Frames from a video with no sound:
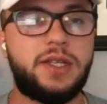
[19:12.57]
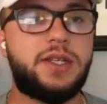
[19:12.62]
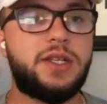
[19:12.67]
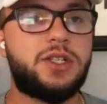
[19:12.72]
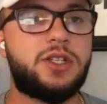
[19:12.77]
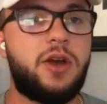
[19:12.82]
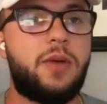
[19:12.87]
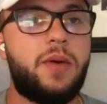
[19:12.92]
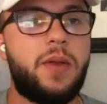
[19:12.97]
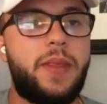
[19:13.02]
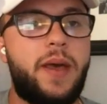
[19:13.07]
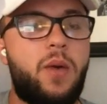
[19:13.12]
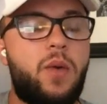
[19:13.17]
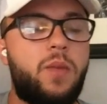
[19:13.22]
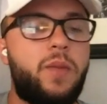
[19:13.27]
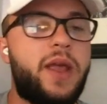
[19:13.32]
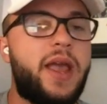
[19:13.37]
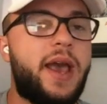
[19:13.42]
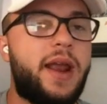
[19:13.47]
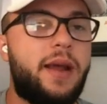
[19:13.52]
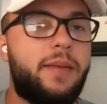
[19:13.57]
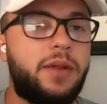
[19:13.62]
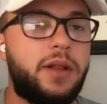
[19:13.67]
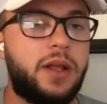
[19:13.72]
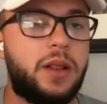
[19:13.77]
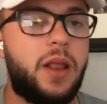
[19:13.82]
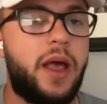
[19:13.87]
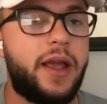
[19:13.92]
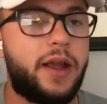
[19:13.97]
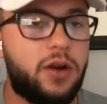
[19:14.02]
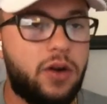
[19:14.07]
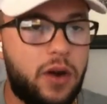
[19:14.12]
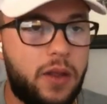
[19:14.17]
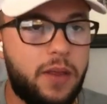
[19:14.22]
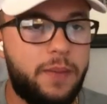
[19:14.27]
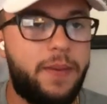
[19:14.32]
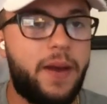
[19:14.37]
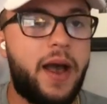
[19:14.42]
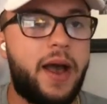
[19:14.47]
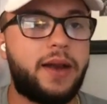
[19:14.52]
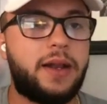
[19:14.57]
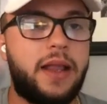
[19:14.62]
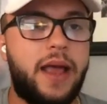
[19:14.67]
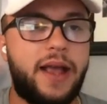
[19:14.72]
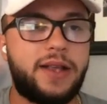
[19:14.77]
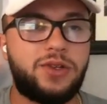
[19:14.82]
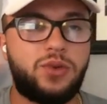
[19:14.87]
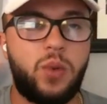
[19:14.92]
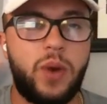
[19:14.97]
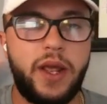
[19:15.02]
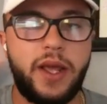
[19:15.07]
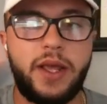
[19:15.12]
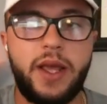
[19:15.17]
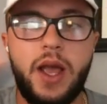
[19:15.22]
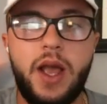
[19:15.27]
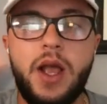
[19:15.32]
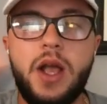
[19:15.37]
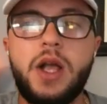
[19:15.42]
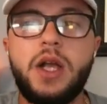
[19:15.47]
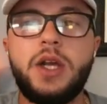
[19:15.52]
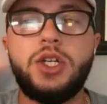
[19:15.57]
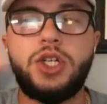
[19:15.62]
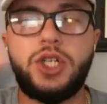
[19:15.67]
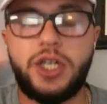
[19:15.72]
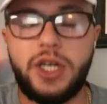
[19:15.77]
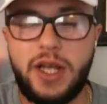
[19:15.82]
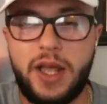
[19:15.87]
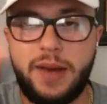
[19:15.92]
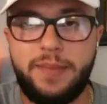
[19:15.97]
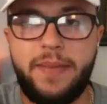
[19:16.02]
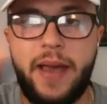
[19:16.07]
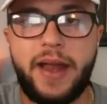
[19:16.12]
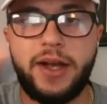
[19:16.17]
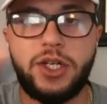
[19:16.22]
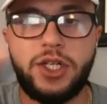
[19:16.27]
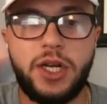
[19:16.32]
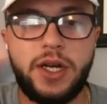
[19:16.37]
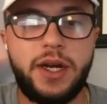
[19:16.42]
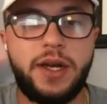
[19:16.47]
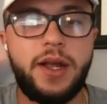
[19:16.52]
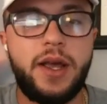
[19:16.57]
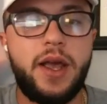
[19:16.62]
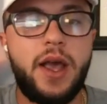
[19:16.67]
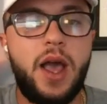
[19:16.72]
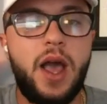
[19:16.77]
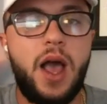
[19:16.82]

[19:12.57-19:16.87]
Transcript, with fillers: This is someone that when we had Emily Leiker on the pod last week, she had mentioned.